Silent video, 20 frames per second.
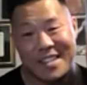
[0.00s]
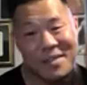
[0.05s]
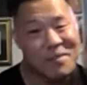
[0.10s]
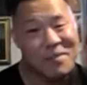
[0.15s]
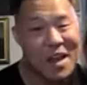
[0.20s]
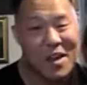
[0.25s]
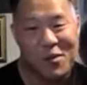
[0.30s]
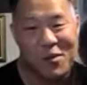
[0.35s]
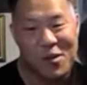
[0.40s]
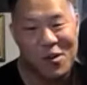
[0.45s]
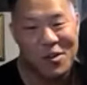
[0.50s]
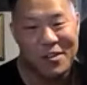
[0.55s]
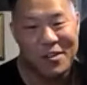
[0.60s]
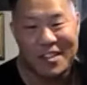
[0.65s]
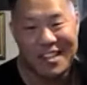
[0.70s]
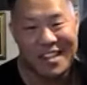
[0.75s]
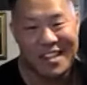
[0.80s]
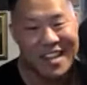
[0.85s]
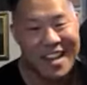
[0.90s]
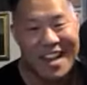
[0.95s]
payroll
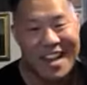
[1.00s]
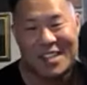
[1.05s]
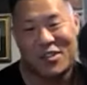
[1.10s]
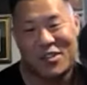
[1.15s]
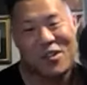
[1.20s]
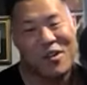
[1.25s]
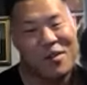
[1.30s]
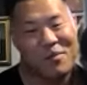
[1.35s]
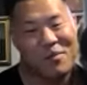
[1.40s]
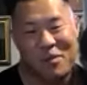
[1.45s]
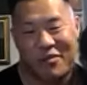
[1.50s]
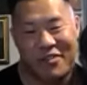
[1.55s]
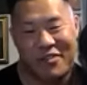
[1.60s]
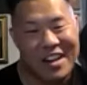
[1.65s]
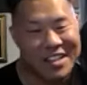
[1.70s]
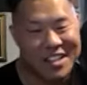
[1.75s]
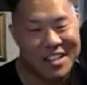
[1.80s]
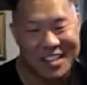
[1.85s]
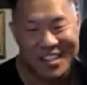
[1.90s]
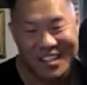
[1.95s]
to HR
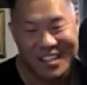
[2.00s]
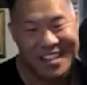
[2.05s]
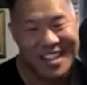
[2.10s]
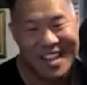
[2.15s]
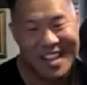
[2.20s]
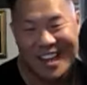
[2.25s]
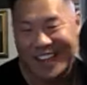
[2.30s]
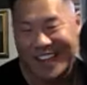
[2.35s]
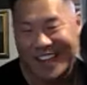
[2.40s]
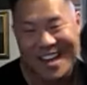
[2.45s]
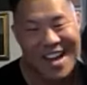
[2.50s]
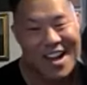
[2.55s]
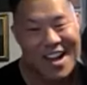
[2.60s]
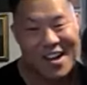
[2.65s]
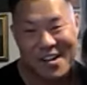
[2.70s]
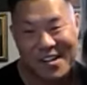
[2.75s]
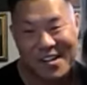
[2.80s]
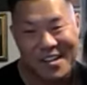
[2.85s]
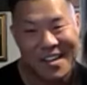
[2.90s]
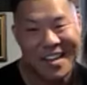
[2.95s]
professionals. Like
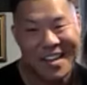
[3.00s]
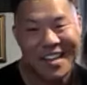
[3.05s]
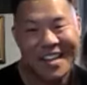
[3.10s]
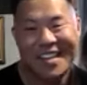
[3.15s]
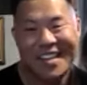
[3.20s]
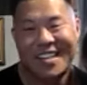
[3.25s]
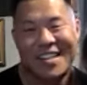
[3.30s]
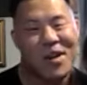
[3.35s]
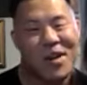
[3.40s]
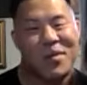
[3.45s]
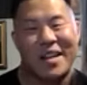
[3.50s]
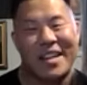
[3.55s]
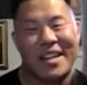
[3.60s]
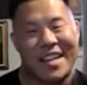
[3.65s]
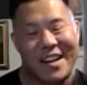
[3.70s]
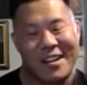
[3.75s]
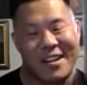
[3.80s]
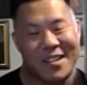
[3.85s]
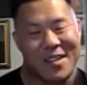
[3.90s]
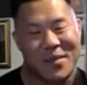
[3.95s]
no, nobody
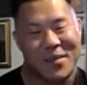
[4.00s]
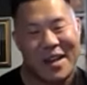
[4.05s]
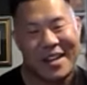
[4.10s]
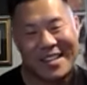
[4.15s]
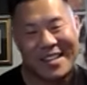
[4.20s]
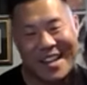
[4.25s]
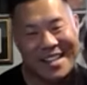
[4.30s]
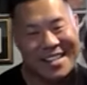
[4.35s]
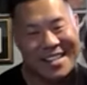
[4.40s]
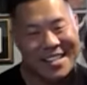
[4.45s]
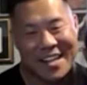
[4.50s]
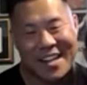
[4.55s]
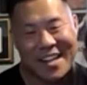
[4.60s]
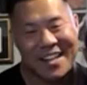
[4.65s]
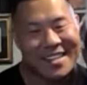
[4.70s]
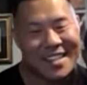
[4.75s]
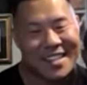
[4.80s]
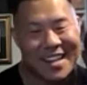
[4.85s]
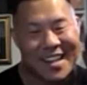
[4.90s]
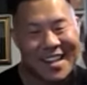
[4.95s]
cares about that shit.
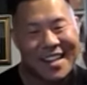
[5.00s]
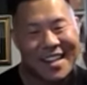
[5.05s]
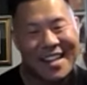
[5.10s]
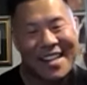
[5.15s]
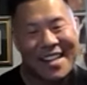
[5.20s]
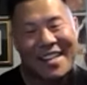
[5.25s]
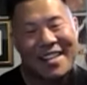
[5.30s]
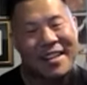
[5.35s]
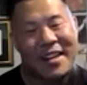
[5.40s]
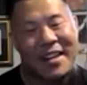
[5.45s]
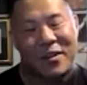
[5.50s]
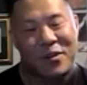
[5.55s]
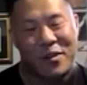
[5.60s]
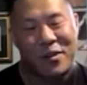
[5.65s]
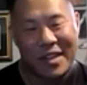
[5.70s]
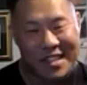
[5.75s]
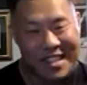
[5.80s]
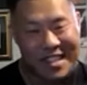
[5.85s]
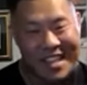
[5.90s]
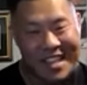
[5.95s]
Like they don't want
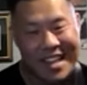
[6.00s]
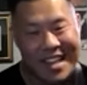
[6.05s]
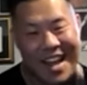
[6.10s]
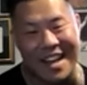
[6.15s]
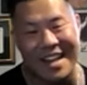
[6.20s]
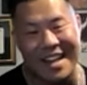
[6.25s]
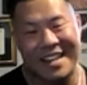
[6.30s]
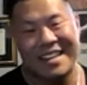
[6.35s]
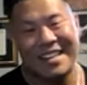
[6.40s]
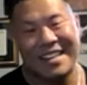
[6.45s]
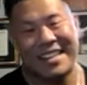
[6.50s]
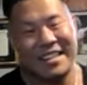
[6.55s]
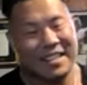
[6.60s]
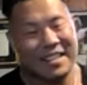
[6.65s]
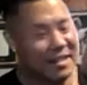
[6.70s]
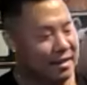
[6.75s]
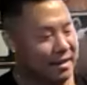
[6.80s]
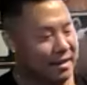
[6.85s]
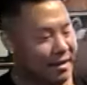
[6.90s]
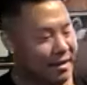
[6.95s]
to see that.
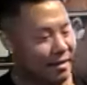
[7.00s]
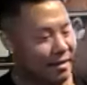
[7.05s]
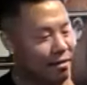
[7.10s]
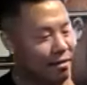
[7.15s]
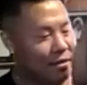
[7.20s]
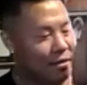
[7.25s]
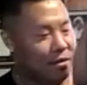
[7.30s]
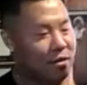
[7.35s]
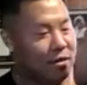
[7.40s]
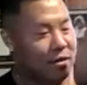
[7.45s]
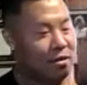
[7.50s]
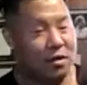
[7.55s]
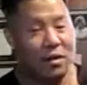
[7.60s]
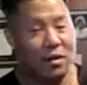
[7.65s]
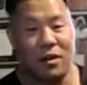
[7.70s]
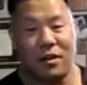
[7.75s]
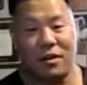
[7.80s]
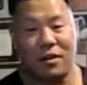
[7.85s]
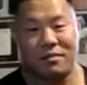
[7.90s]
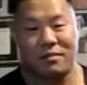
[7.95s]

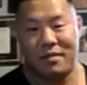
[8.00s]
Oh.